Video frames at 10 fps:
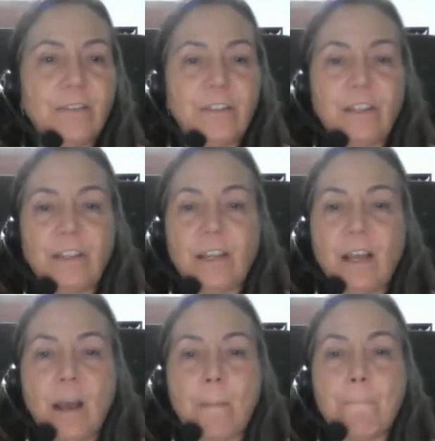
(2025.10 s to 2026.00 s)
the
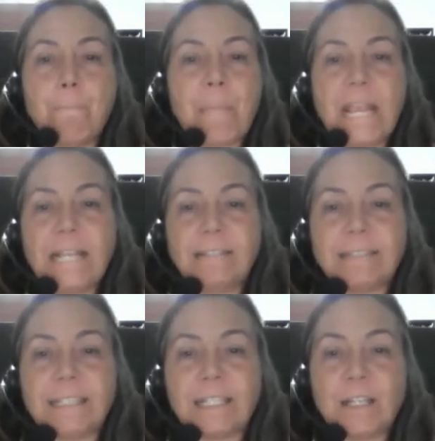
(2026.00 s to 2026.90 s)

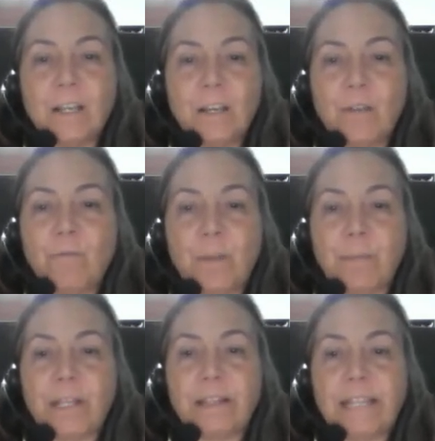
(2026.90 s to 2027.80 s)
amazing
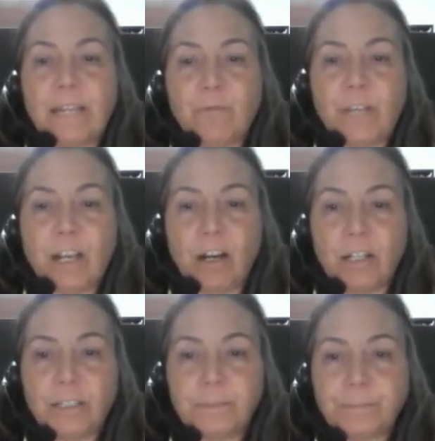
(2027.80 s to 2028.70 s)
women that we
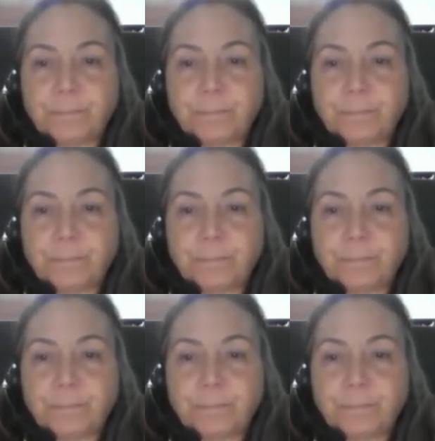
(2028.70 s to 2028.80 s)
are.